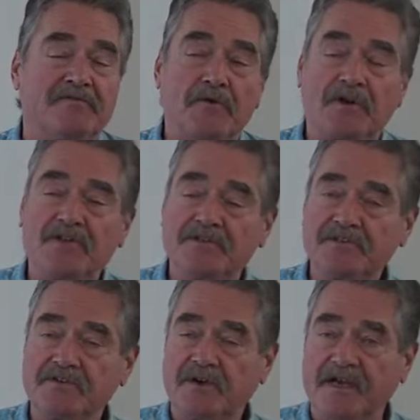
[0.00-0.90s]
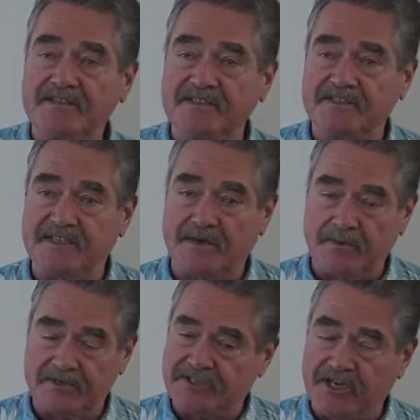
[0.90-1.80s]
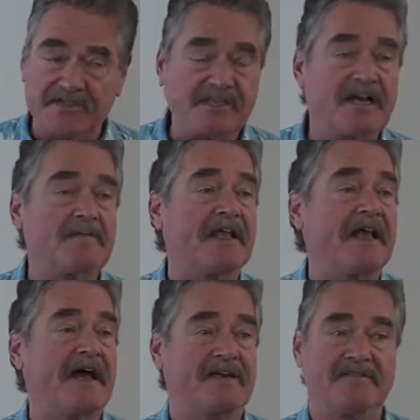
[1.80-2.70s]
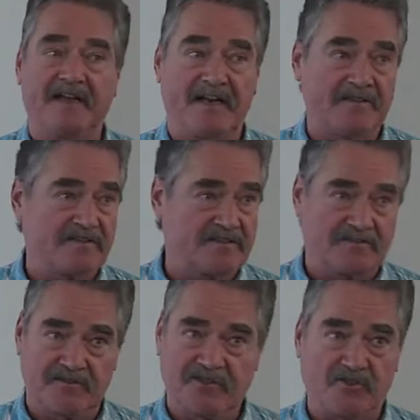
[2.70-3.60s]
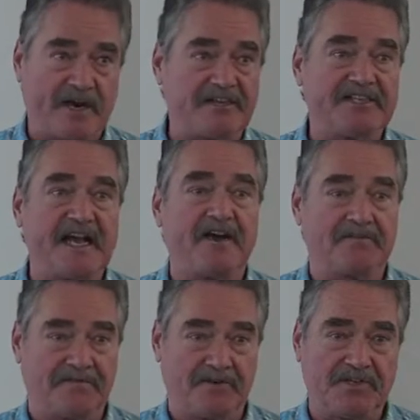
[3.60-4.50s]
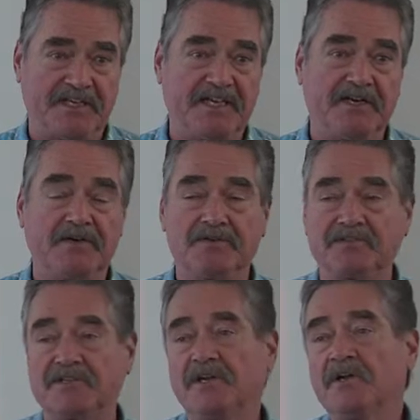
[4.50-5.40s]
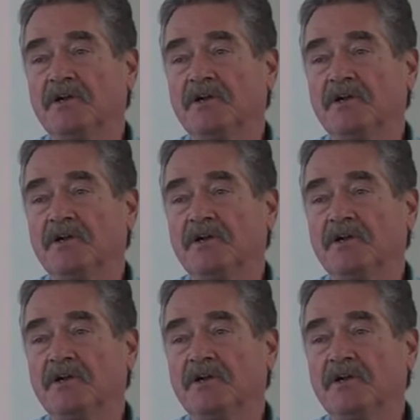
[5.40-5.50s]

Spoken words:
The foreclosure crisis that we're just coming out of, that has stretched out for years,